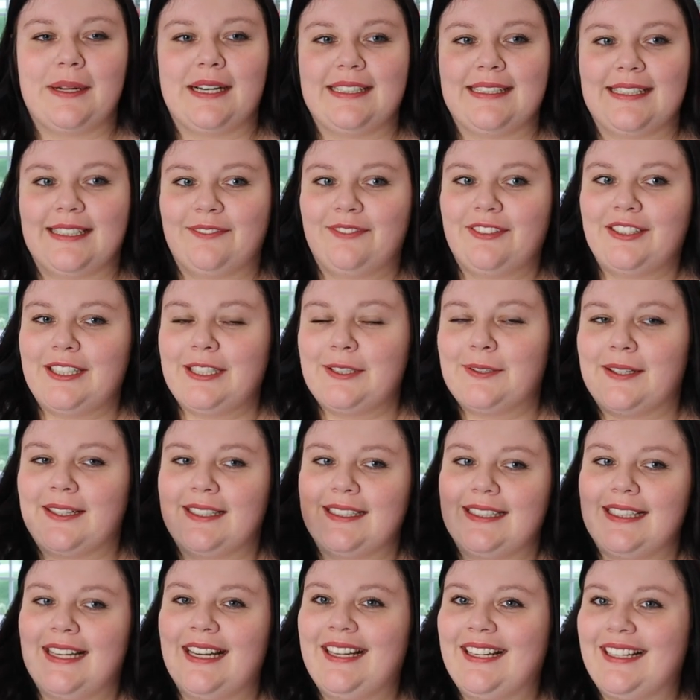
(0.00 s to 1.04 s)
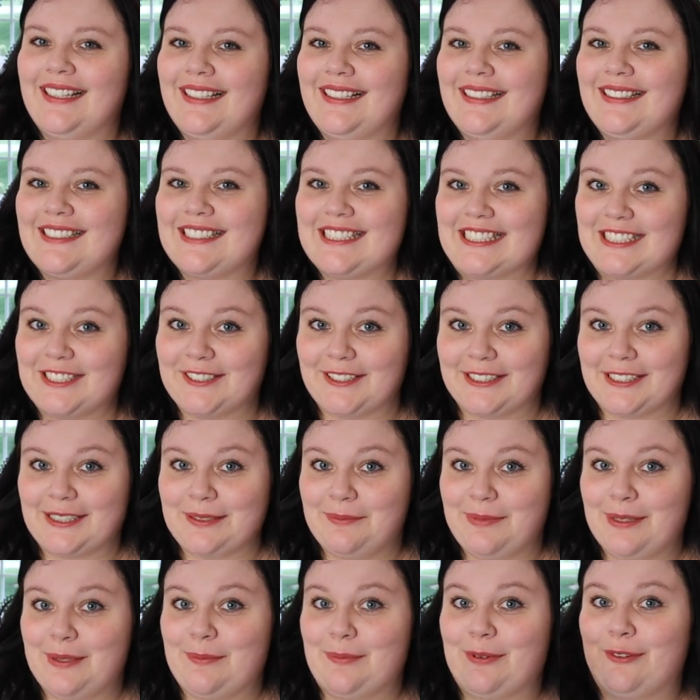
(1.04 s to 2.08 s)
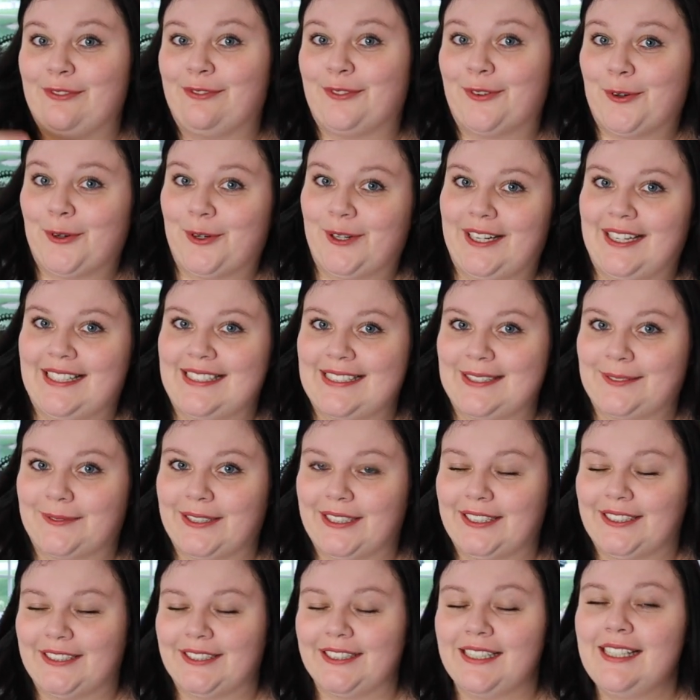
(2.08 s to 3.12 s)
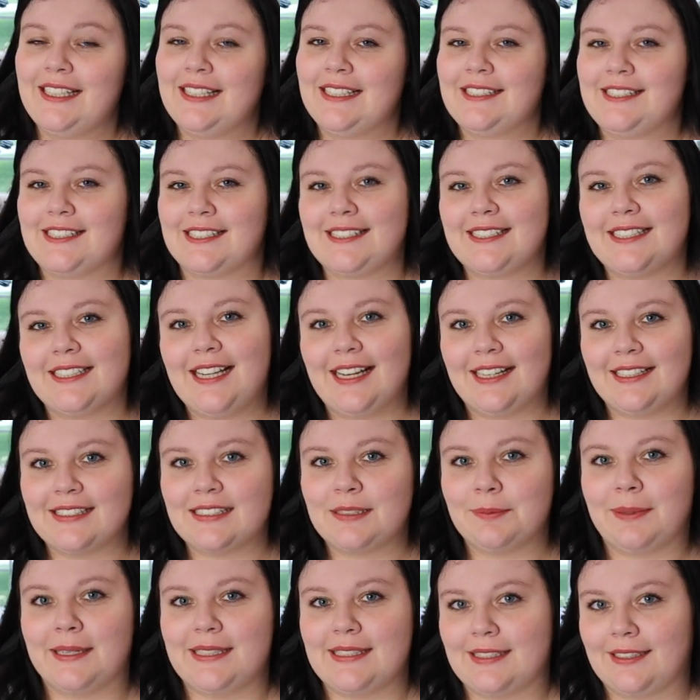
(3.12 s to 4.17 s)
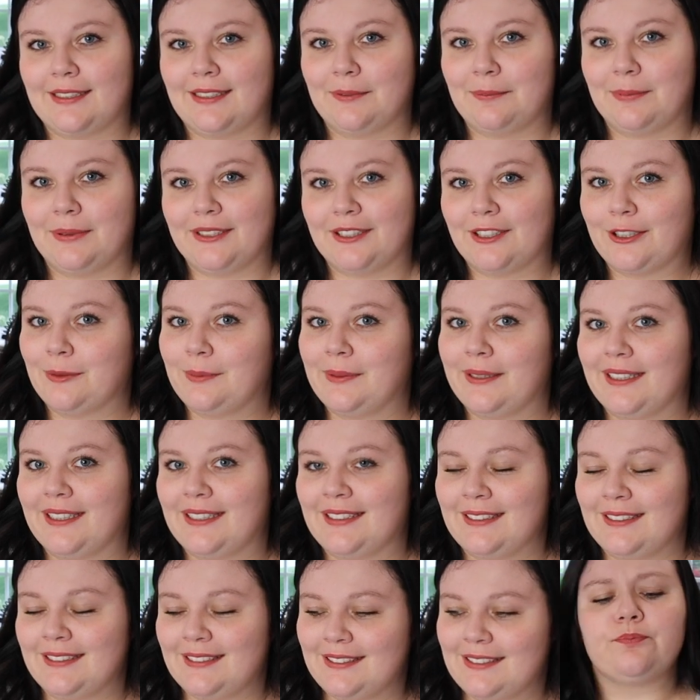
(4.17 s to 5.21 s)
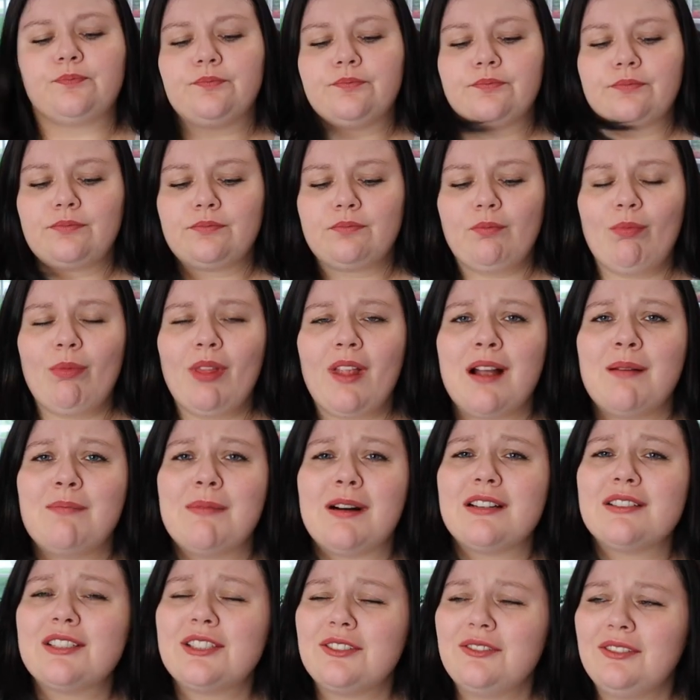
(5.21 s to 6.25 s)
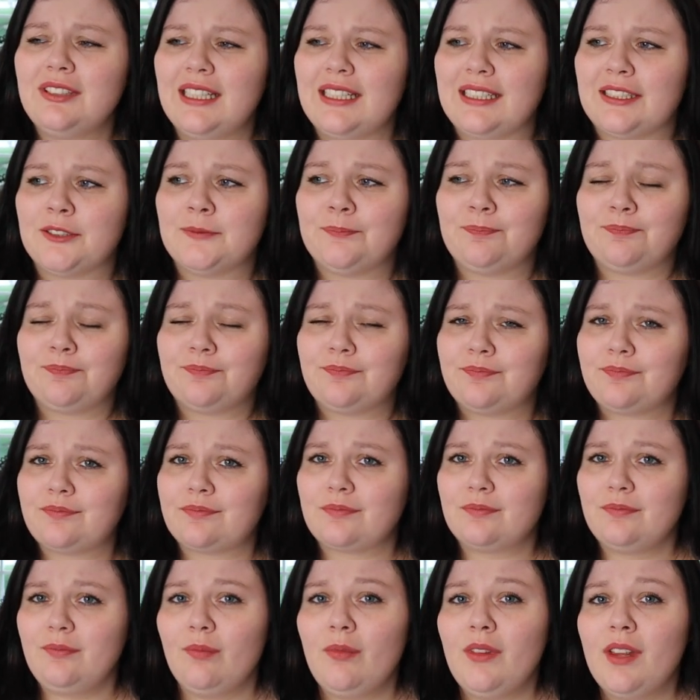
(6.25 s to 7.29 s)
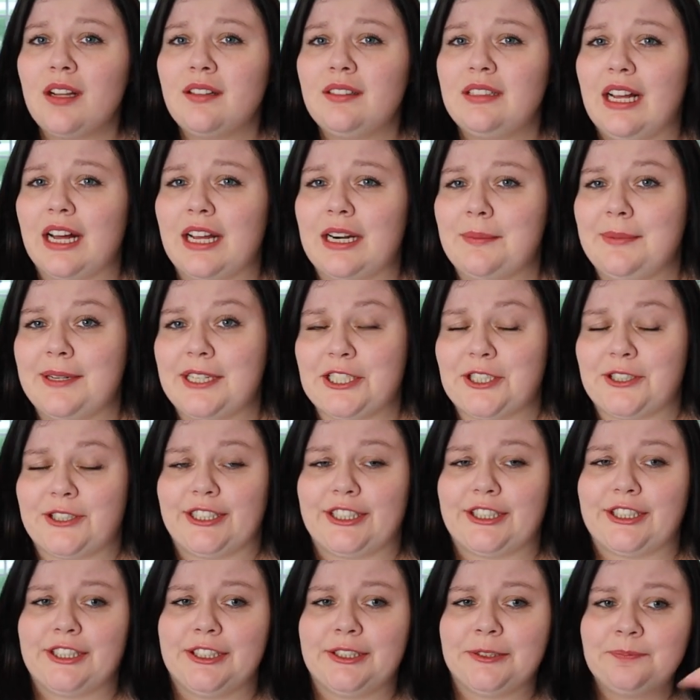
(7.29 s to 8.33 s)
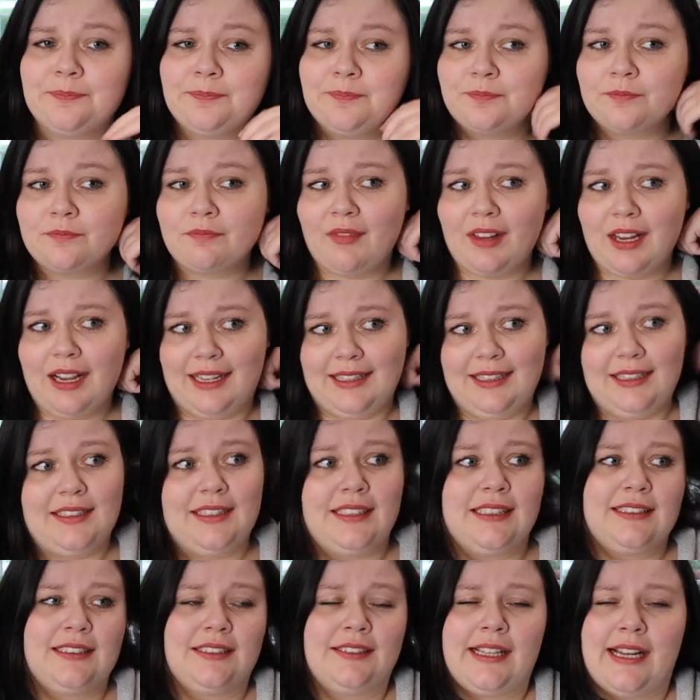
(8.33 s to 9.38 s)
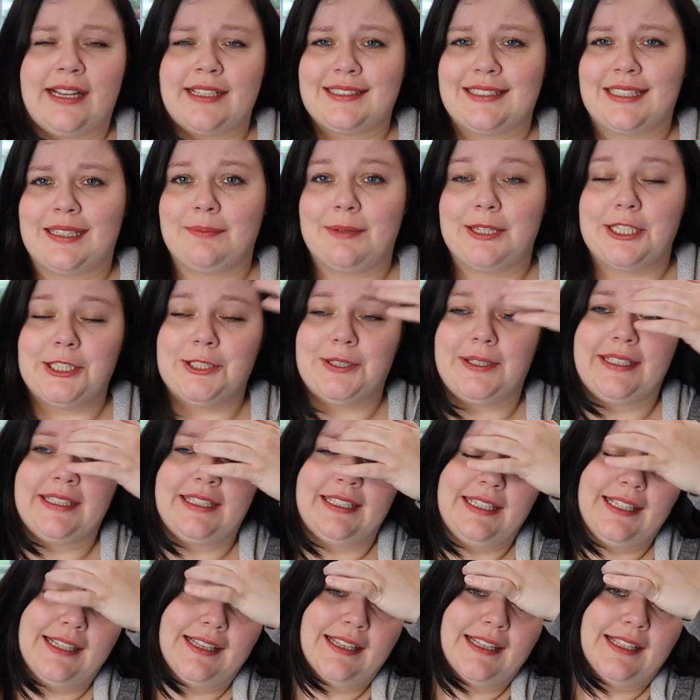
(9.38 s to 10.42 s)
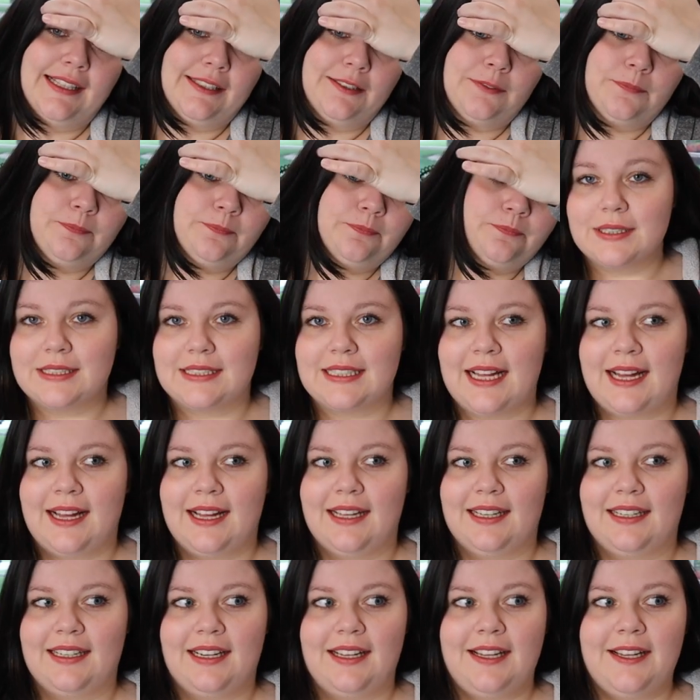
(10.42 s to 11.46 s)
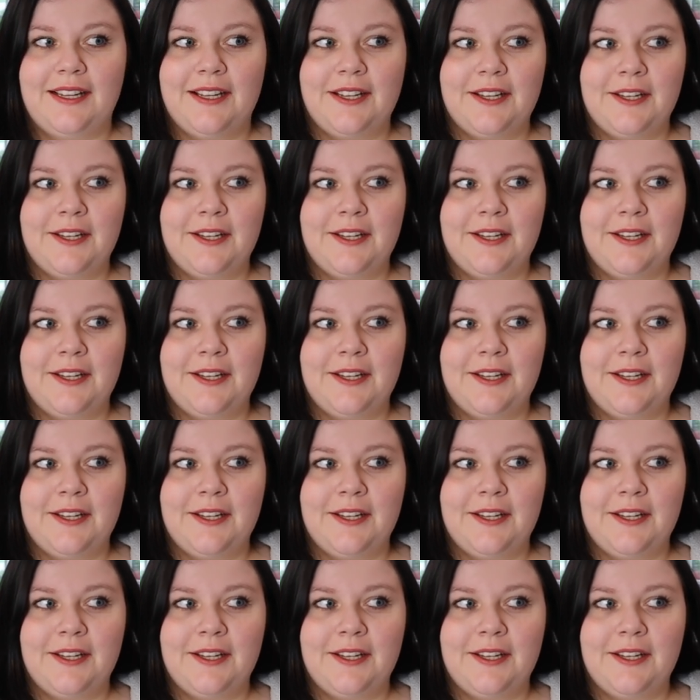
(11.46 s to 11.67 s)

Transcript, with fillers: but I definitely want to drink a bit before as well, just to kind of spice it up a little bit. I'm also like not a big drinker. I think like the last time I drank anything was that